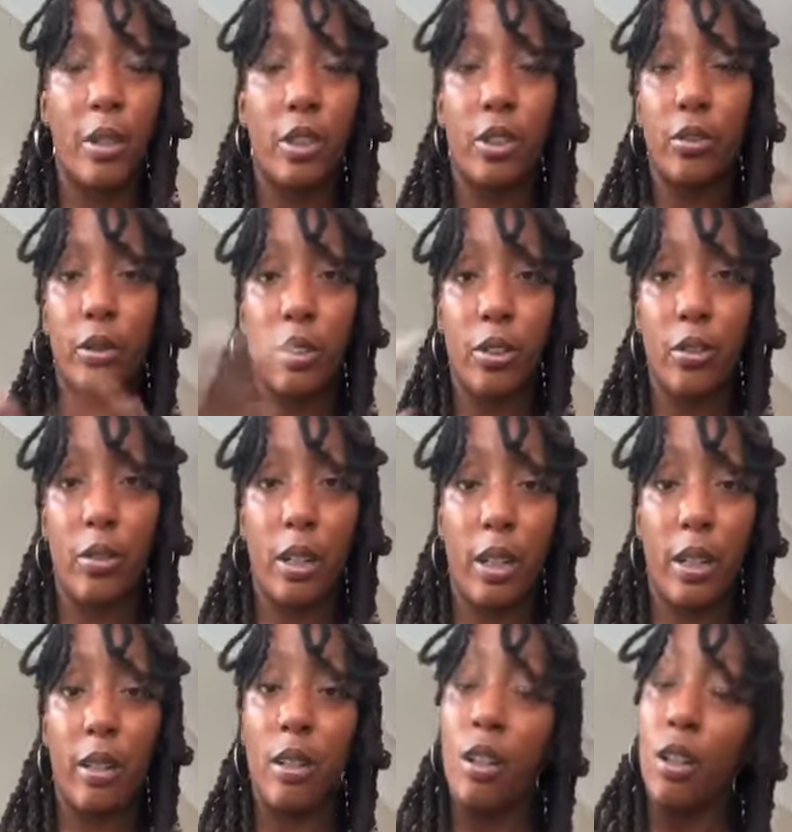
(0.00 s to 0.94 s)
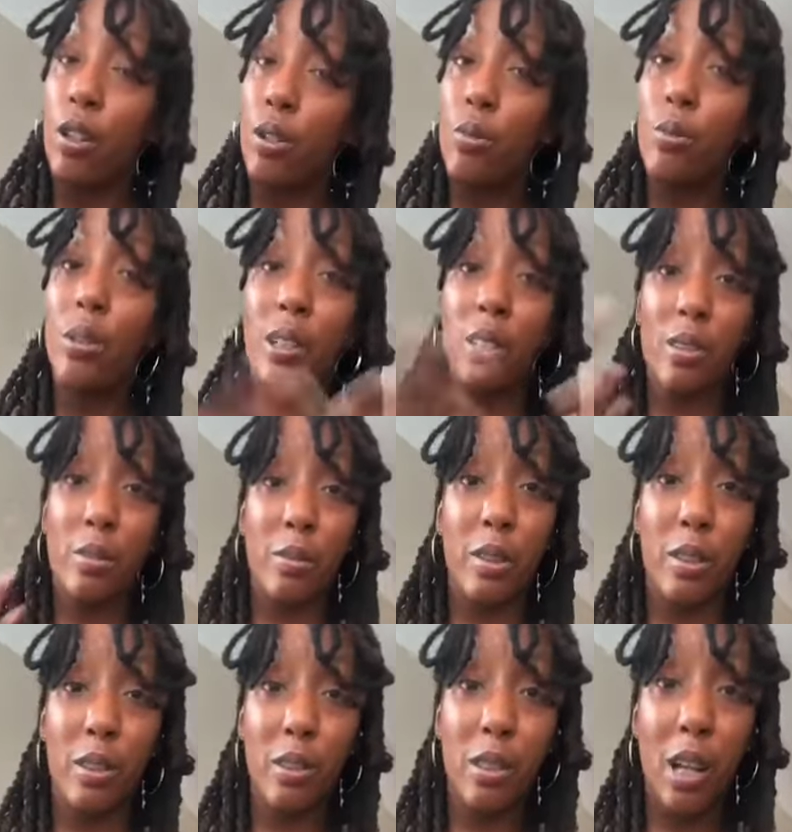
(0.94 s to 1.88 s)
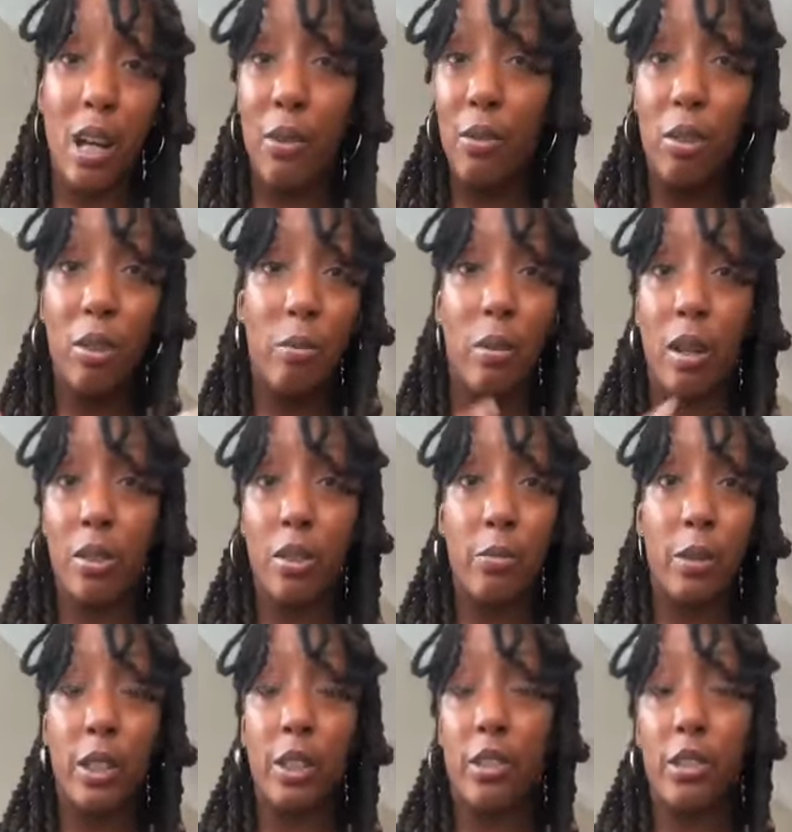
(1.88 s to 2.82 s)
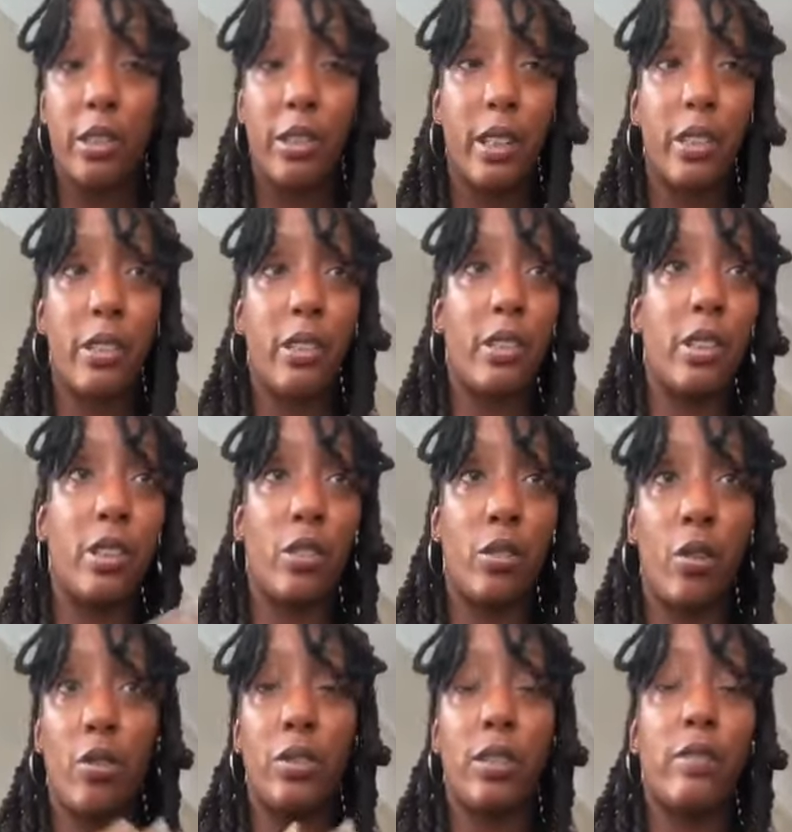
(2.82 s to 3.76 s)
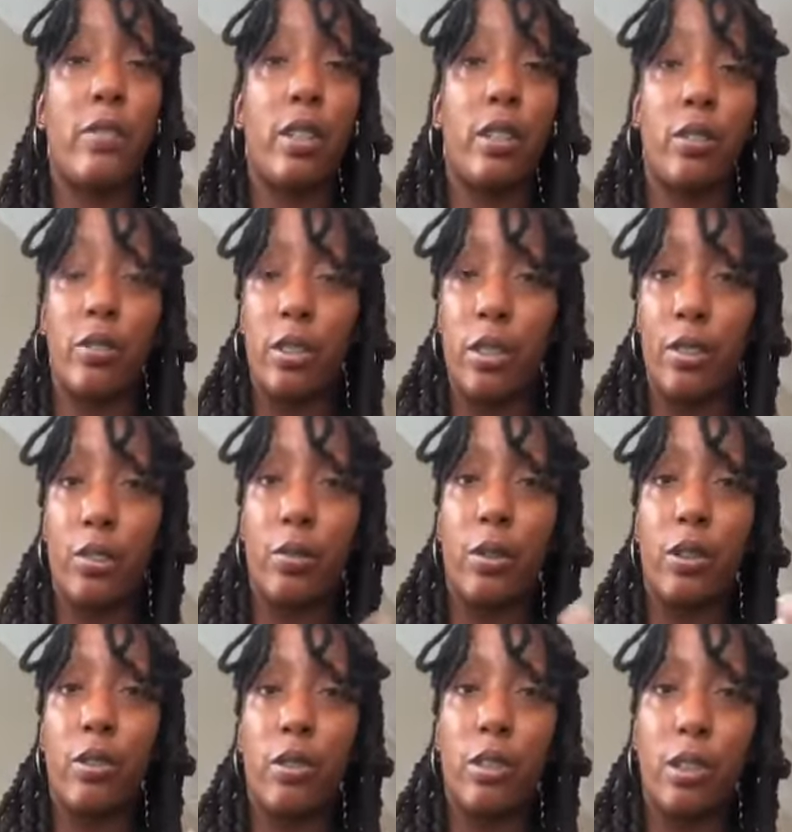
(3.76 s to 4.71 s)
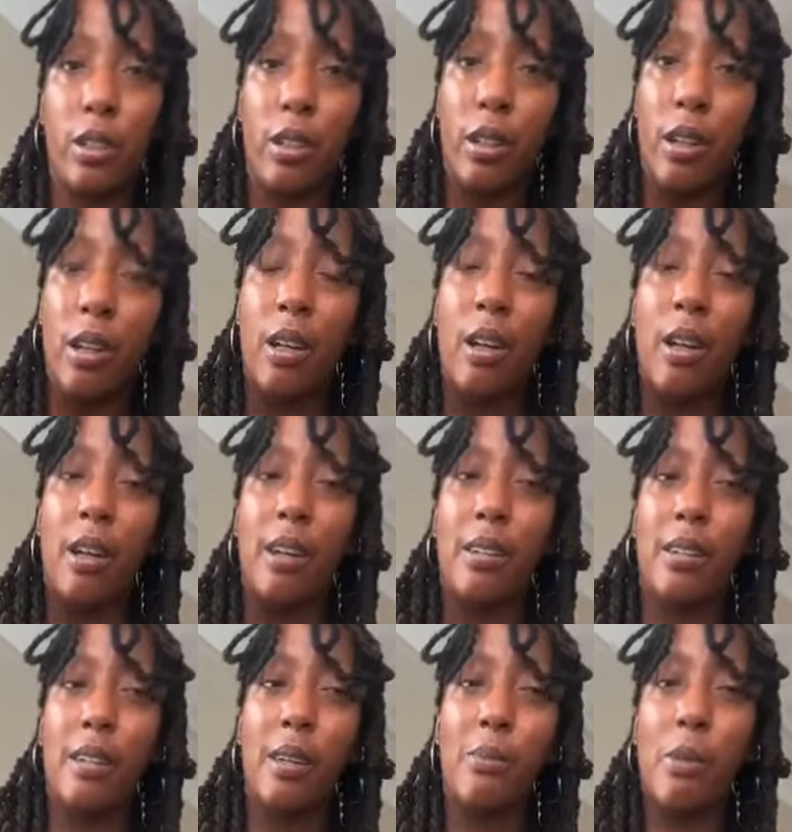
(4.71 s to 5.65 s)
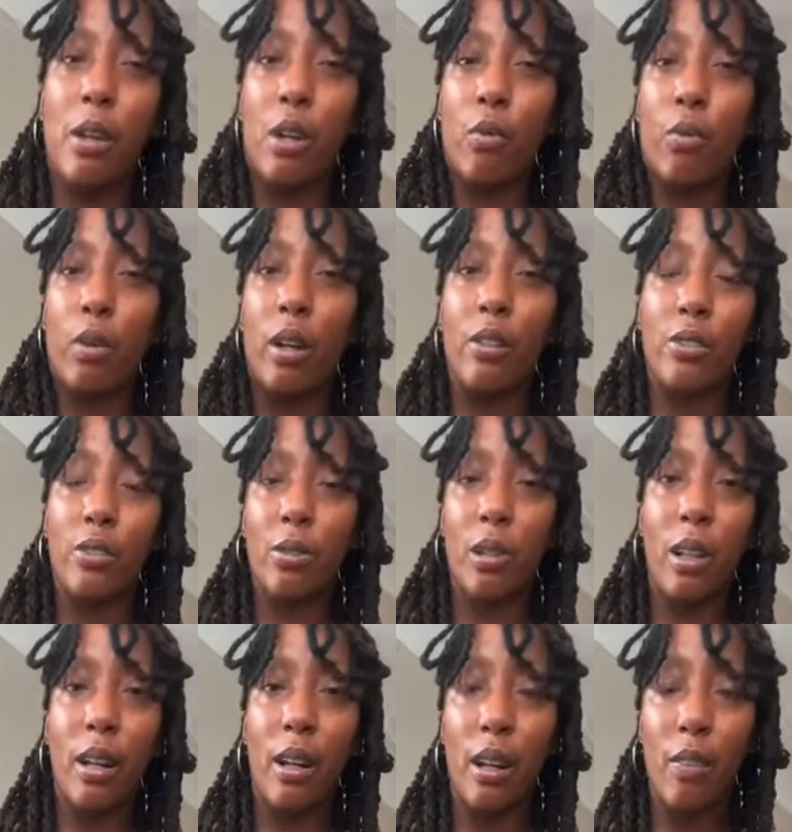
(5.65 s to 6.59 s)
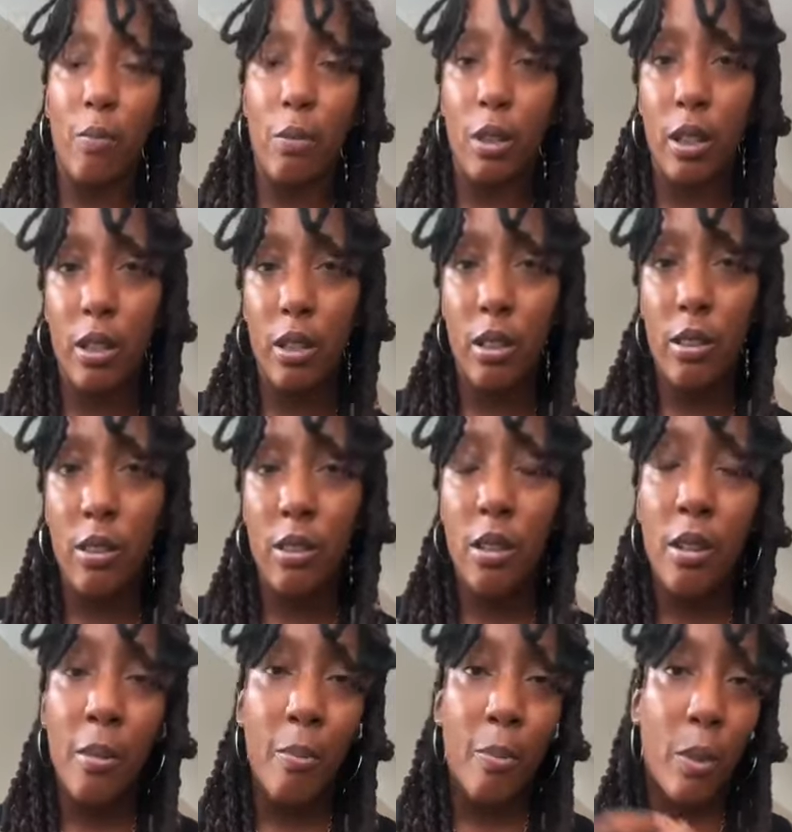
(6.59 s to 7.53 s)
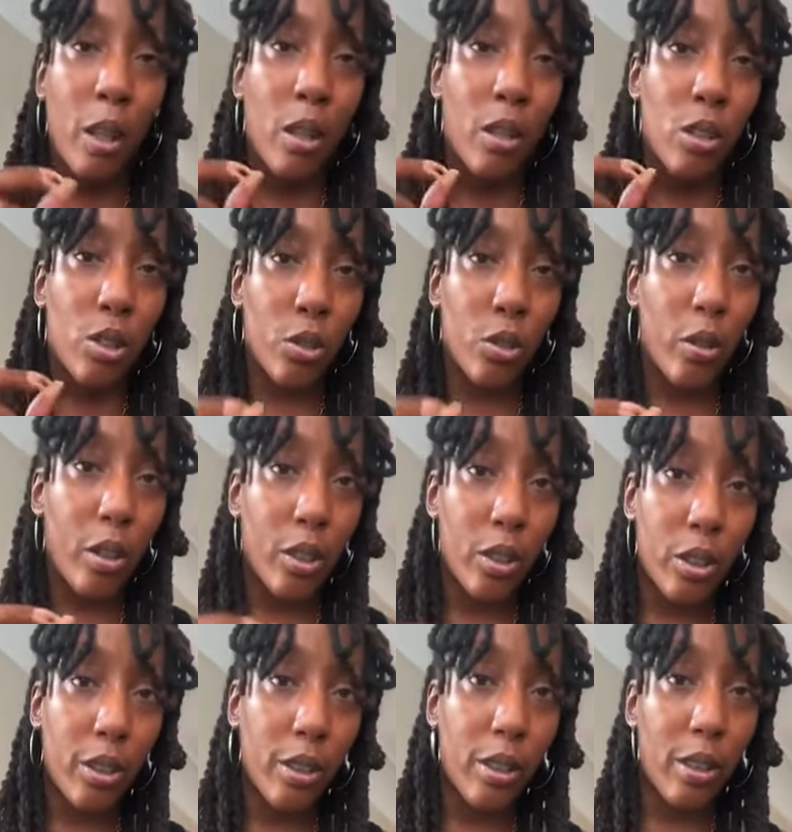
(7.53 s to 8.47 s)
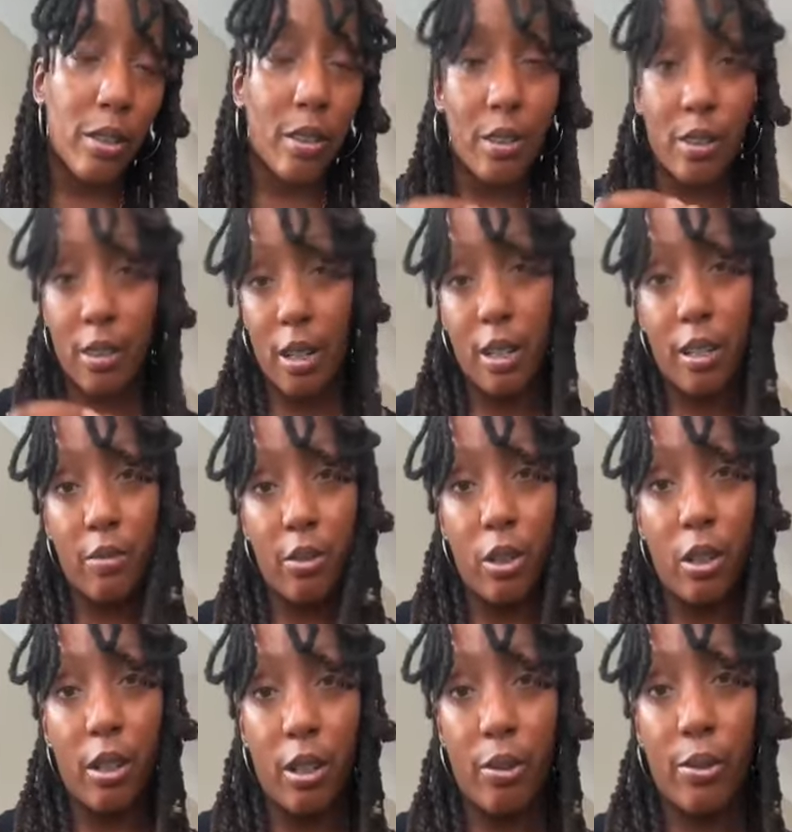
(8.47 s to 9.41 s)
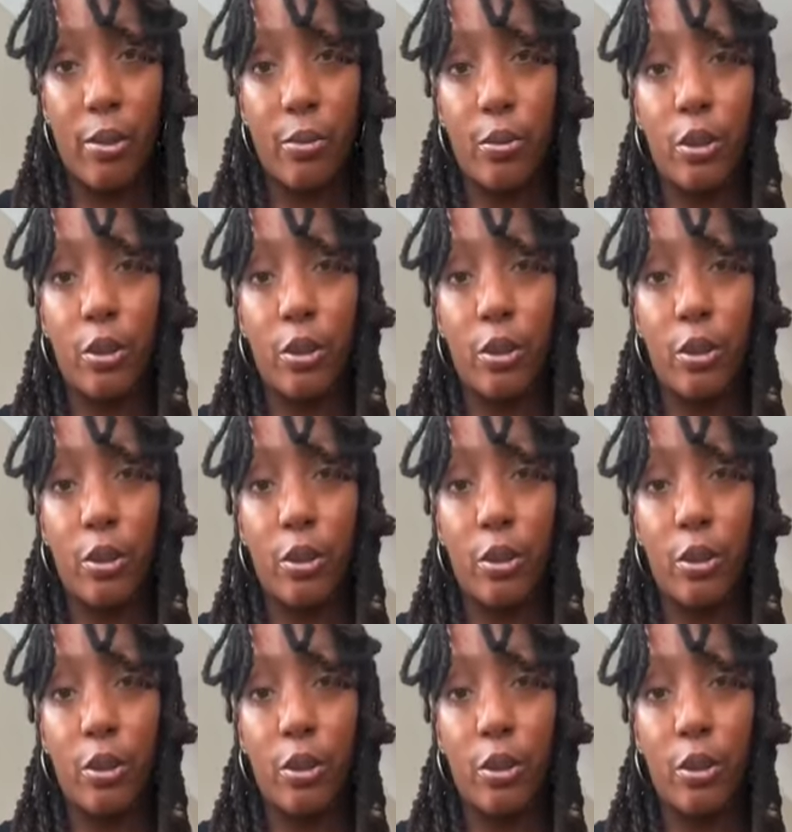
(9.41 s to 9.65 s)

by choice or not, you at least want to have good masturbation sessions and cultivate your sexual energy and keep that arousal alive, because strong chi is a sign of good health.